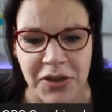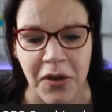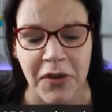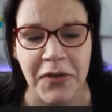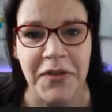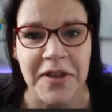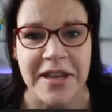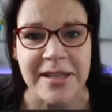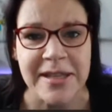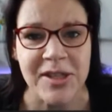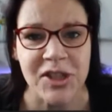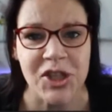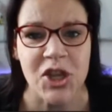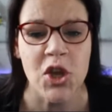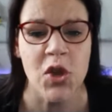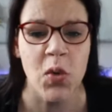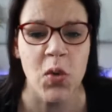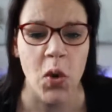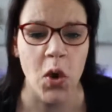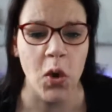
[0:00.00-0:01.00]
of these
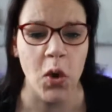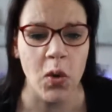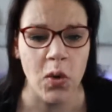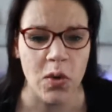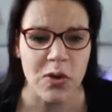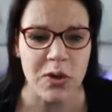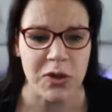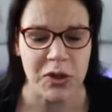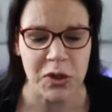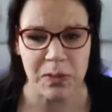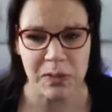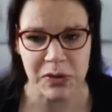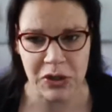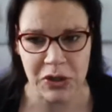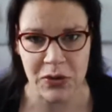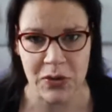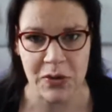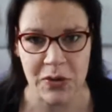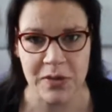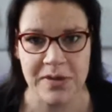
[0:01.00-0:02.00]
two awesome
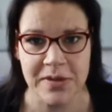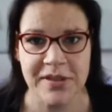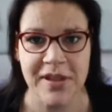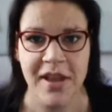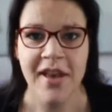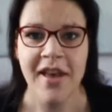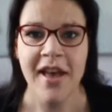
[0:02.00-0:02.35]
tools